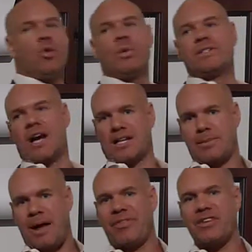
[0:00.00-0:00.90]
We talked
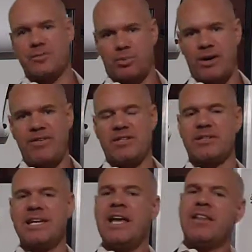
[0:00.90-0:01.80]
about this
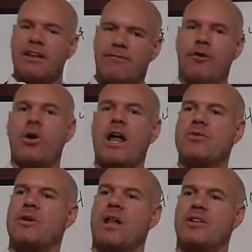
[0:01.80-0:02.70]
previously, that
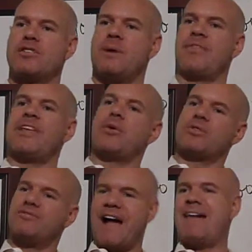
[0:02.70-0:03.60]
$400 a month
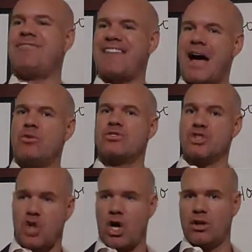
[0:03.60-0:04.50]
equals
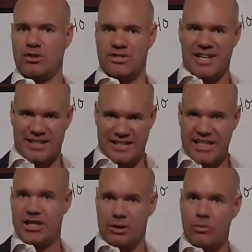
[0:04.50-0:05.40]
$5,000 a
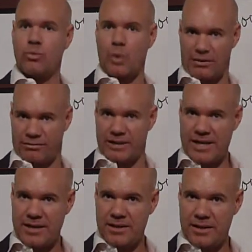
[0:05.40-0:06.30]
year,
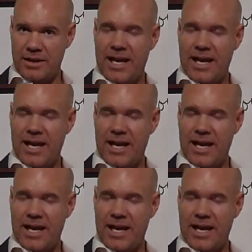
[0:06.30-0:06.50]
roughly,